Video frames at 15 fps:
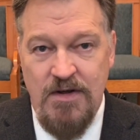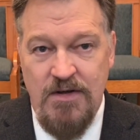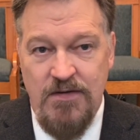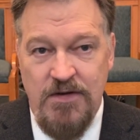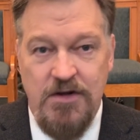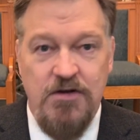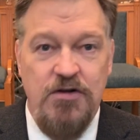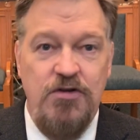
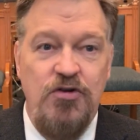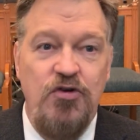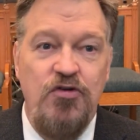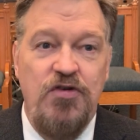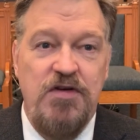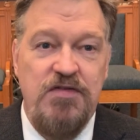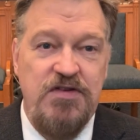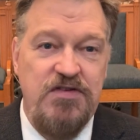the good
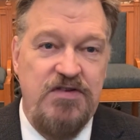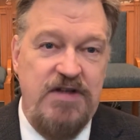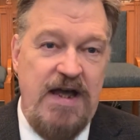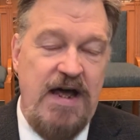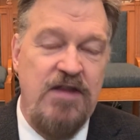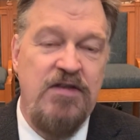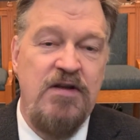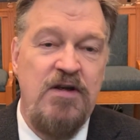news of his
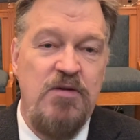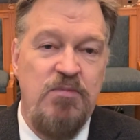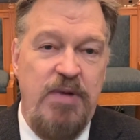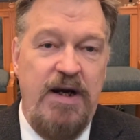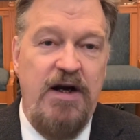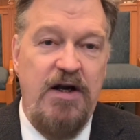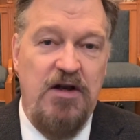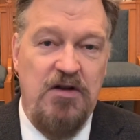death,
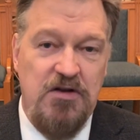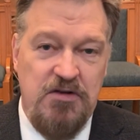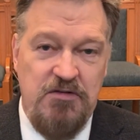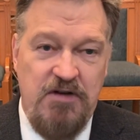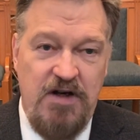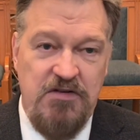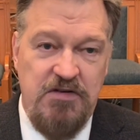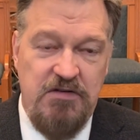burial, and
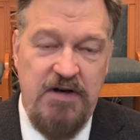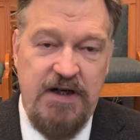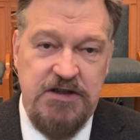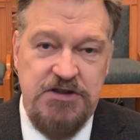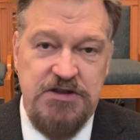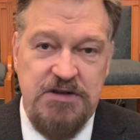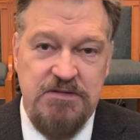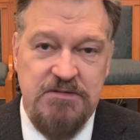
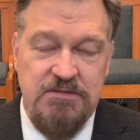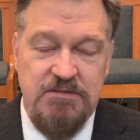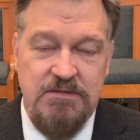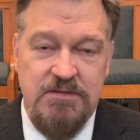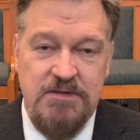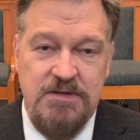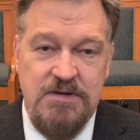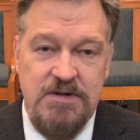resurrection,
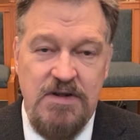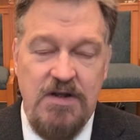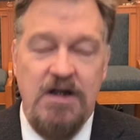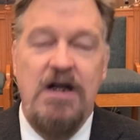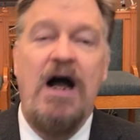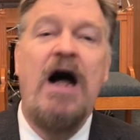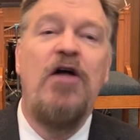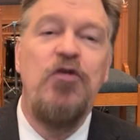the
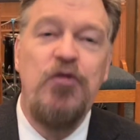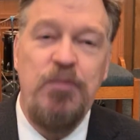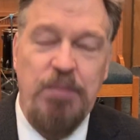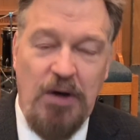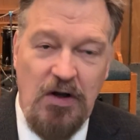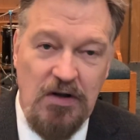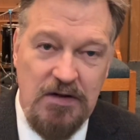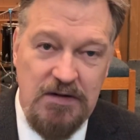
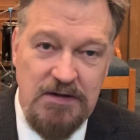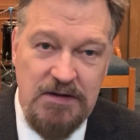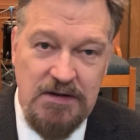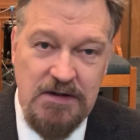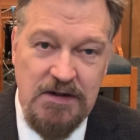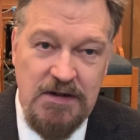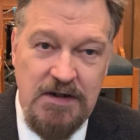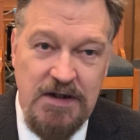gospel.
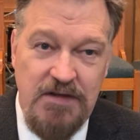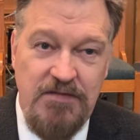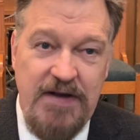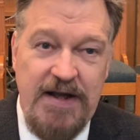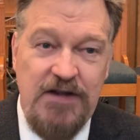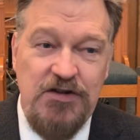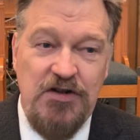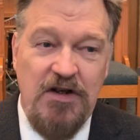
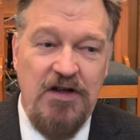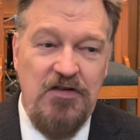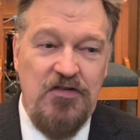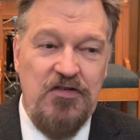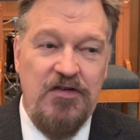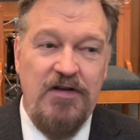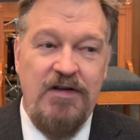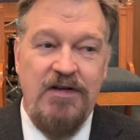
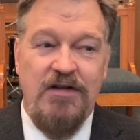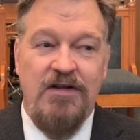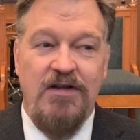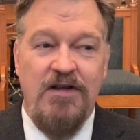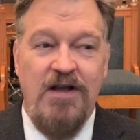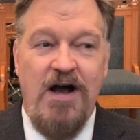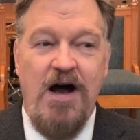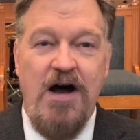Evangelists
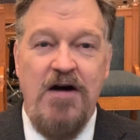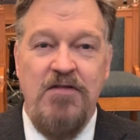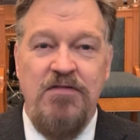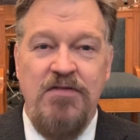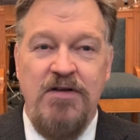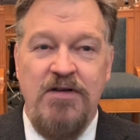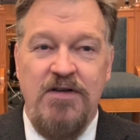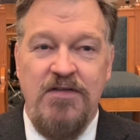
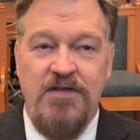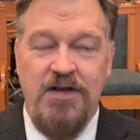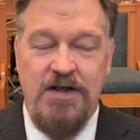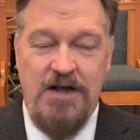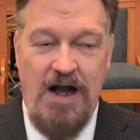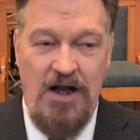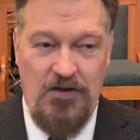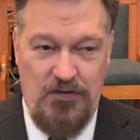love the
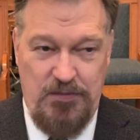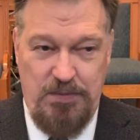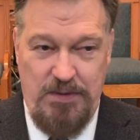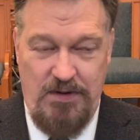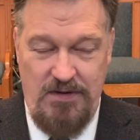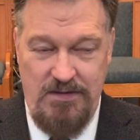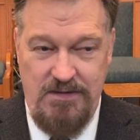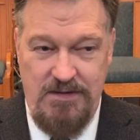
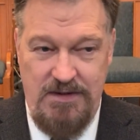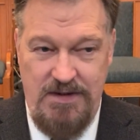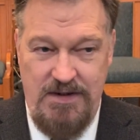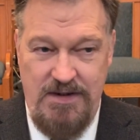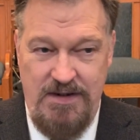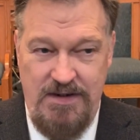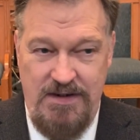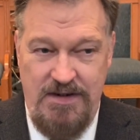gospel.
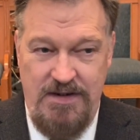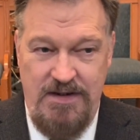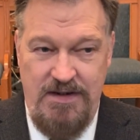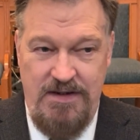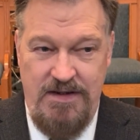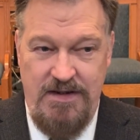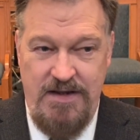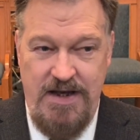
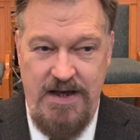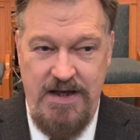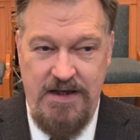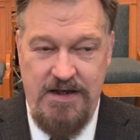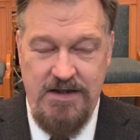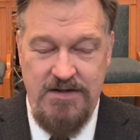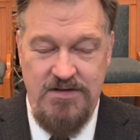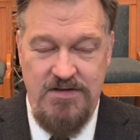They
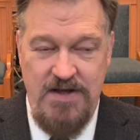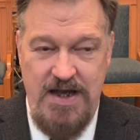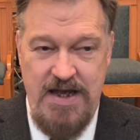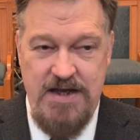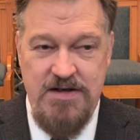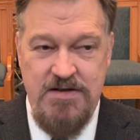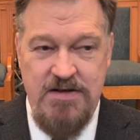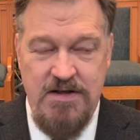
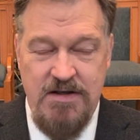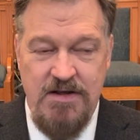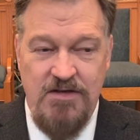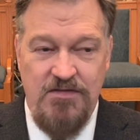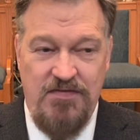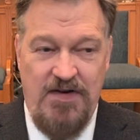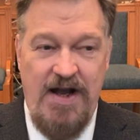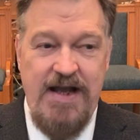contend,
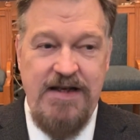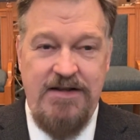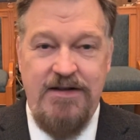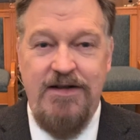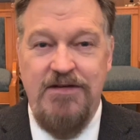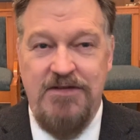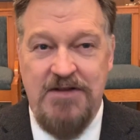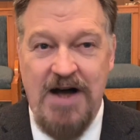fight,
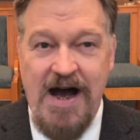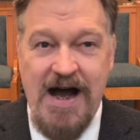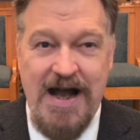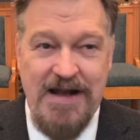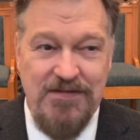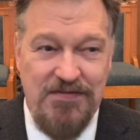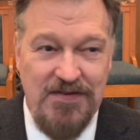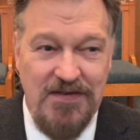and
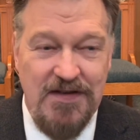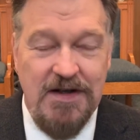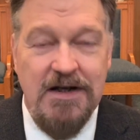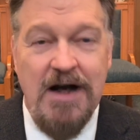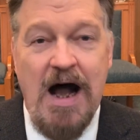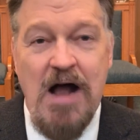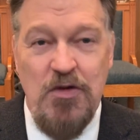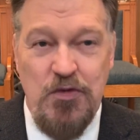die for the
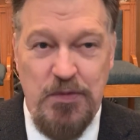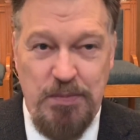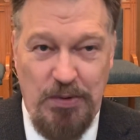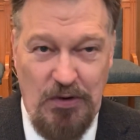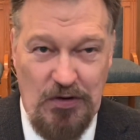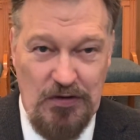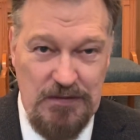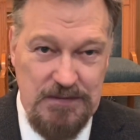
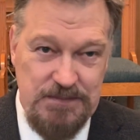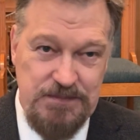gospel.